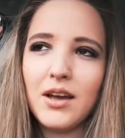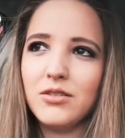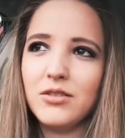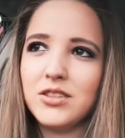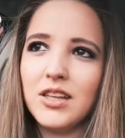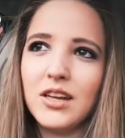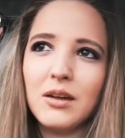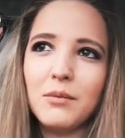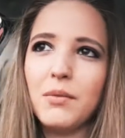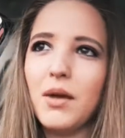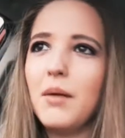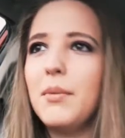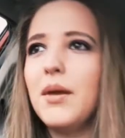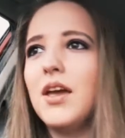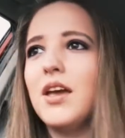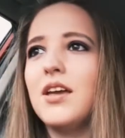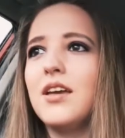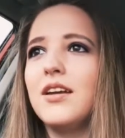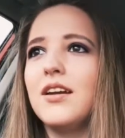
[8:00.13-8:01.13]
I was thinking maybe,
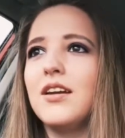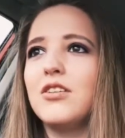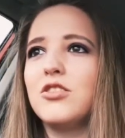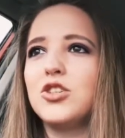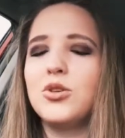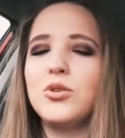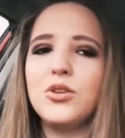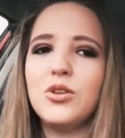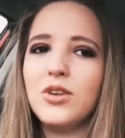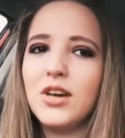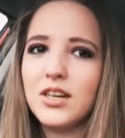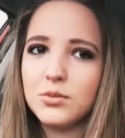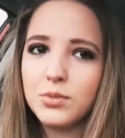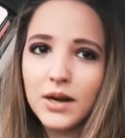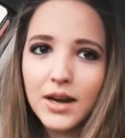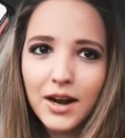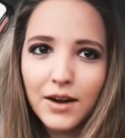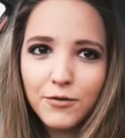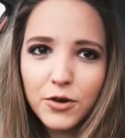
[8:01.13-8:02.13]
you know, showing you guys
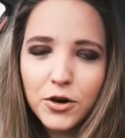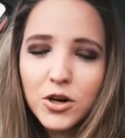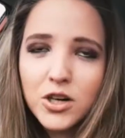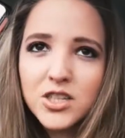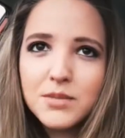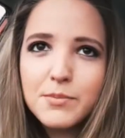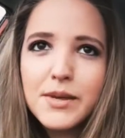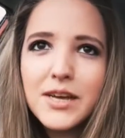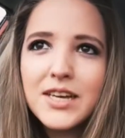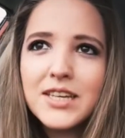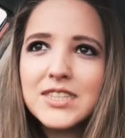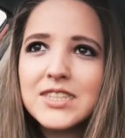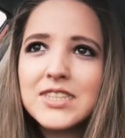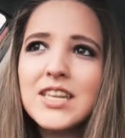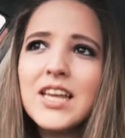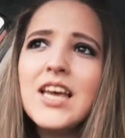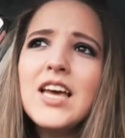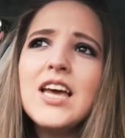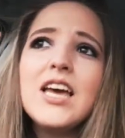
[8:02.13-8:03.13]
what I got for
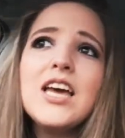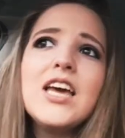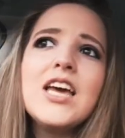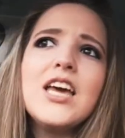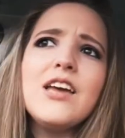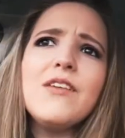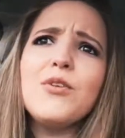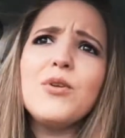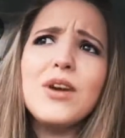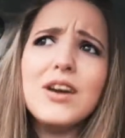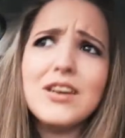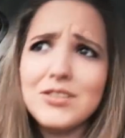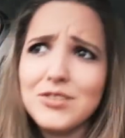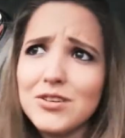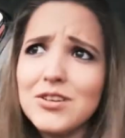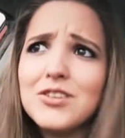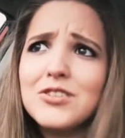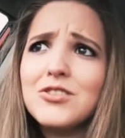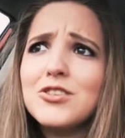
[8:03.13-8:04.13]
Christmas, if you guys
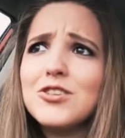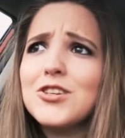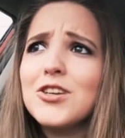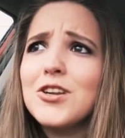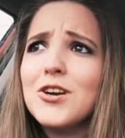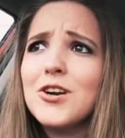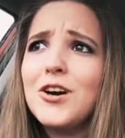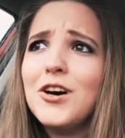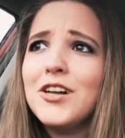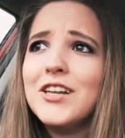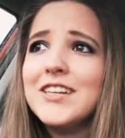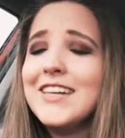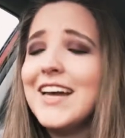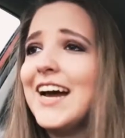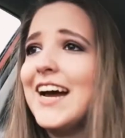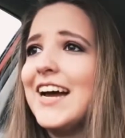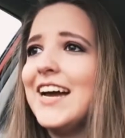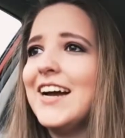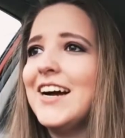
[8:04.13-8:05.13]
are interested at all in
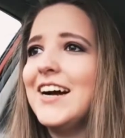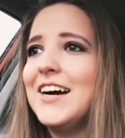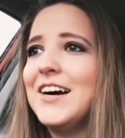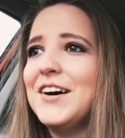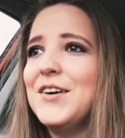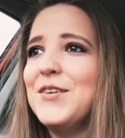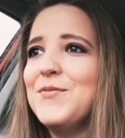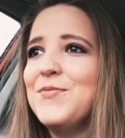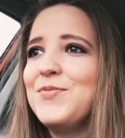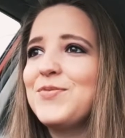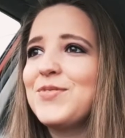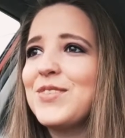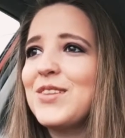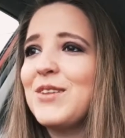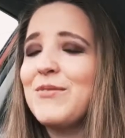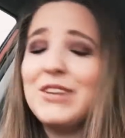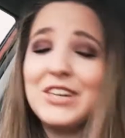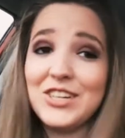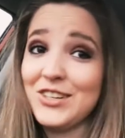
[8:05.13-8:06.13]
that.
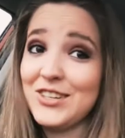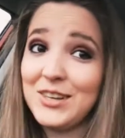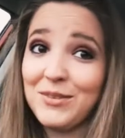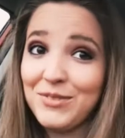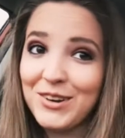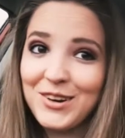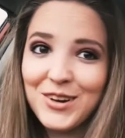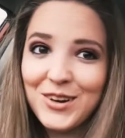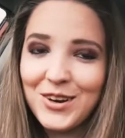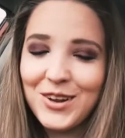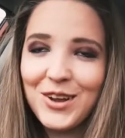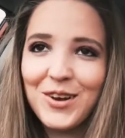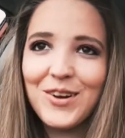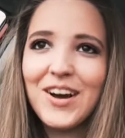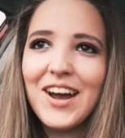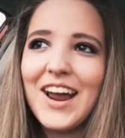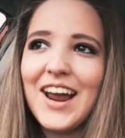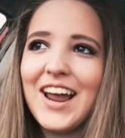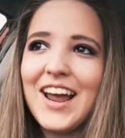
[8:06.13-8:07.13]
But just something to
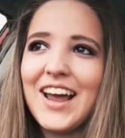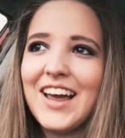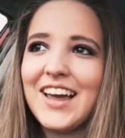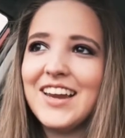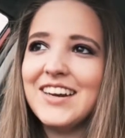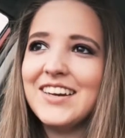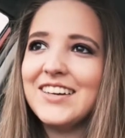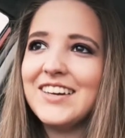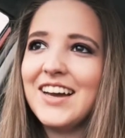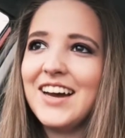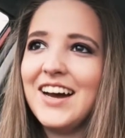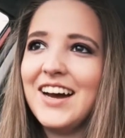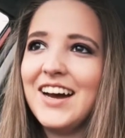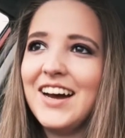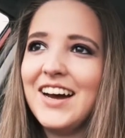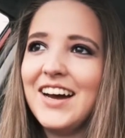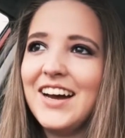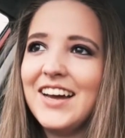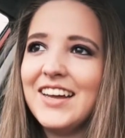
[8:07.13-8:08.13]
do. And,
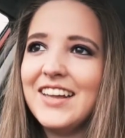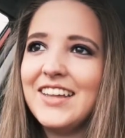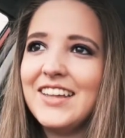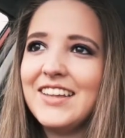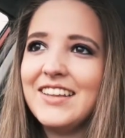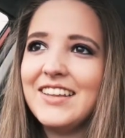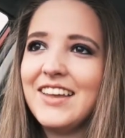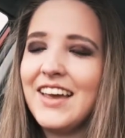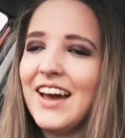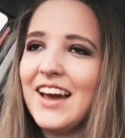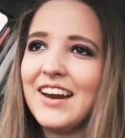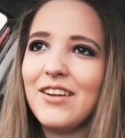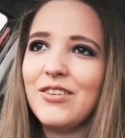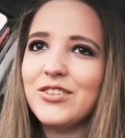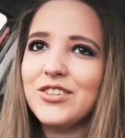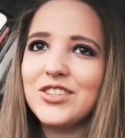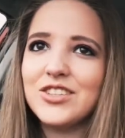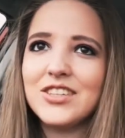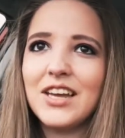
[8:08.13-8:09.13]
yeah, and I
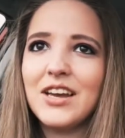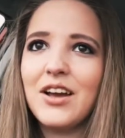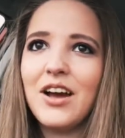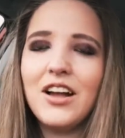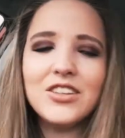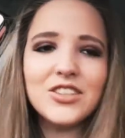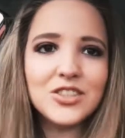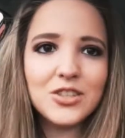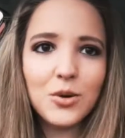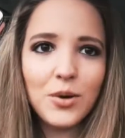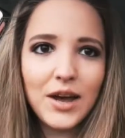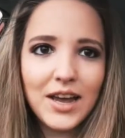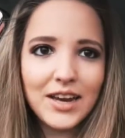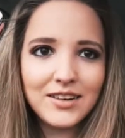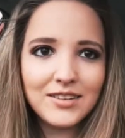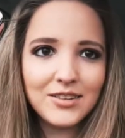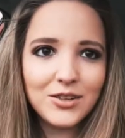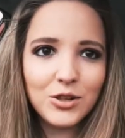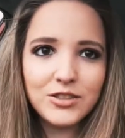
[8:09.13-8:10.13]
was just like, I'll just go ahead
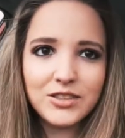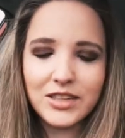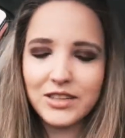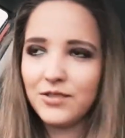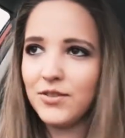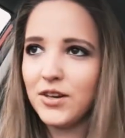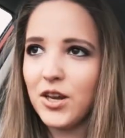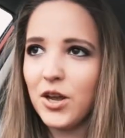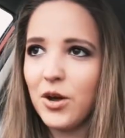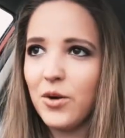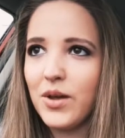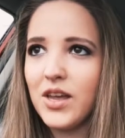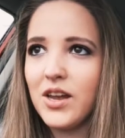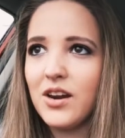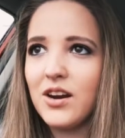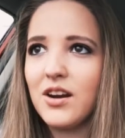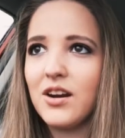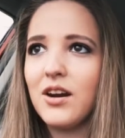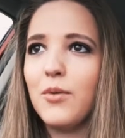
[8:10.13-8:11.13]
and close out the video
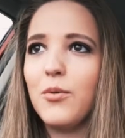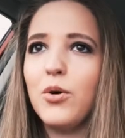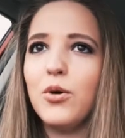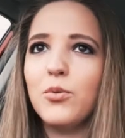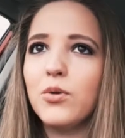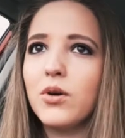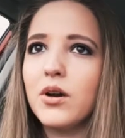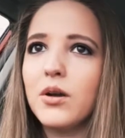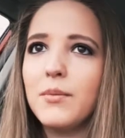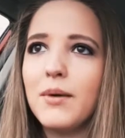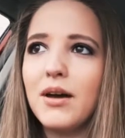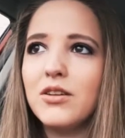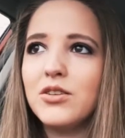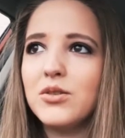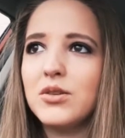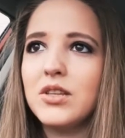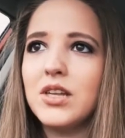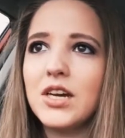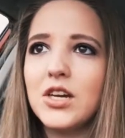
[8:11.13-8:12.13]
here. I won't worry about
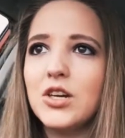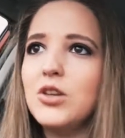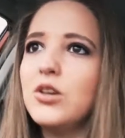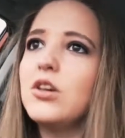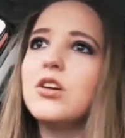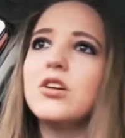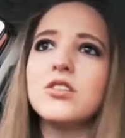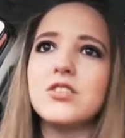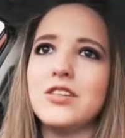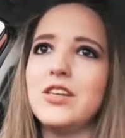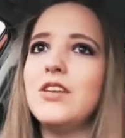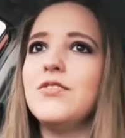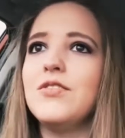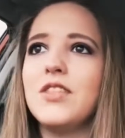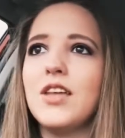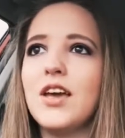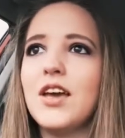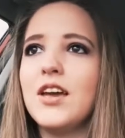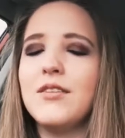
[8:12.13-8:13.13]
doing, like, a New Year's Eve
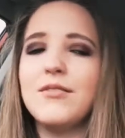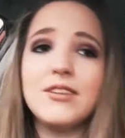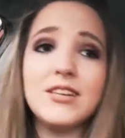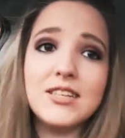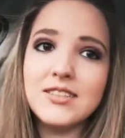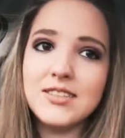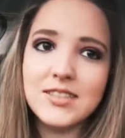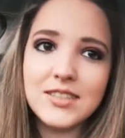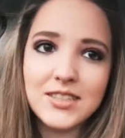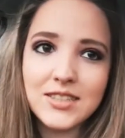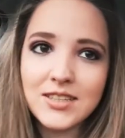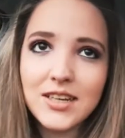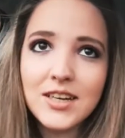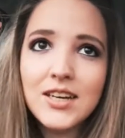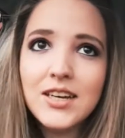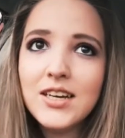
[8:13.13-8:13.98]
thing, because this